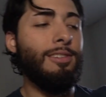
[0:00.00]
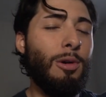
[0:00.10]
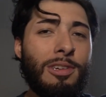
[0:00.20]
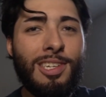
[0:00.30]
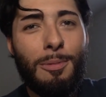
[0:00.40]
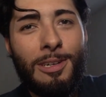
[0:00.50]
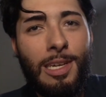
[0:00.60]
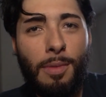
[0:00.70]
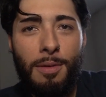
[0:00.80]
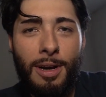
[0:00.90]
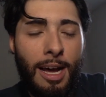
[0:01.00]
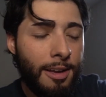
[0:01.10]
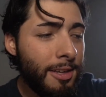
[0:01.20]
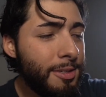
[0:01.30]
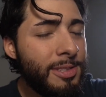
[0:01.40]
So what's up everybody? How
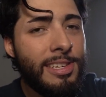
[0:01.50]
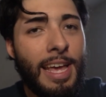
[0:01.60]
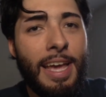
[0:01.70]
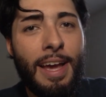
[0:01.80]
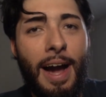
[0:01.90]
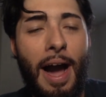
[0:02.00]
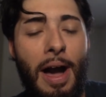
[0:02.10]
y'all doing today?